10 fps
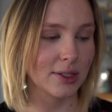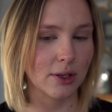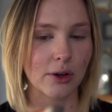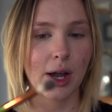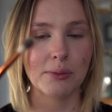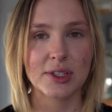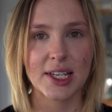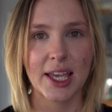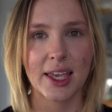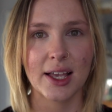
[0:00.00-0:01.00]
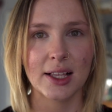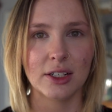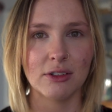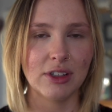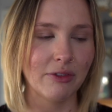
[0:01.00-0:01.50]
So I'm just taking a
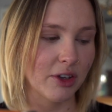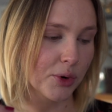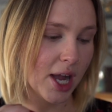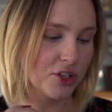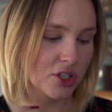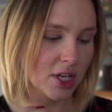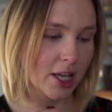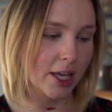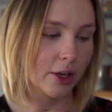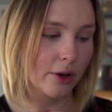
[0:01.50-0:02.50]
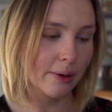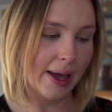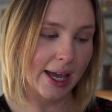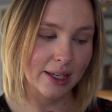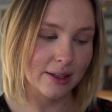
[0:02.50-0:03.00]
little fluffy brush and going
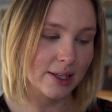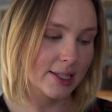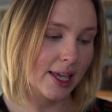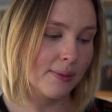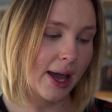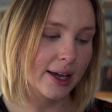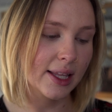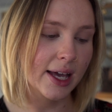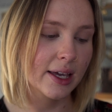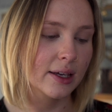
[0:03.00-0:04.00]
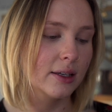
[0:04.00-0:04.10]
back into the same highlight.